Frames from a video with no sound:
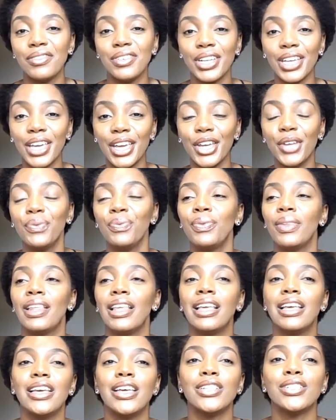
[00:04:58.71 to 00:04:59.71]
Okay,
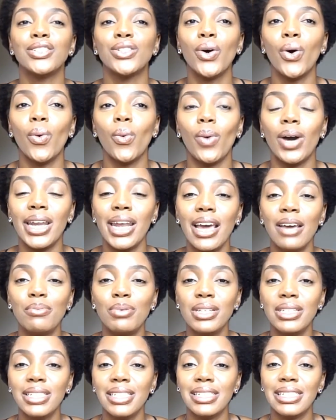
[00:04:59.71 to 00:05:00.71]
So what
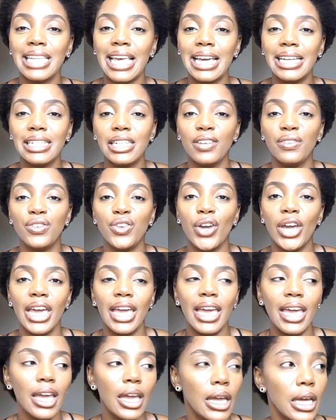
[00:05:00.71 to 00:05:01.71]
happens is that if your
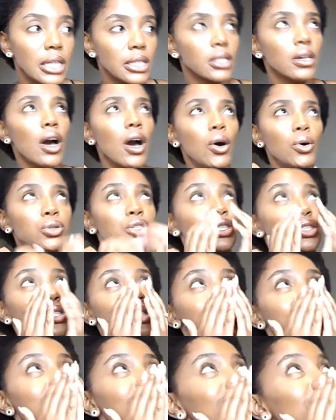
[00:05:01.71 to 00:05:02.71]
hair is, oh
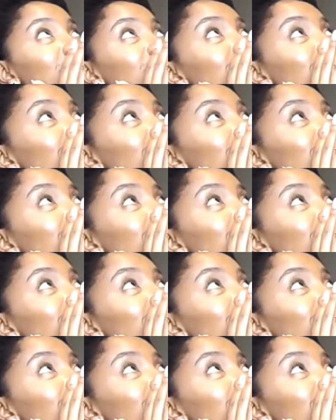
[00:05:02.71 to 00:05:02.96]
shit,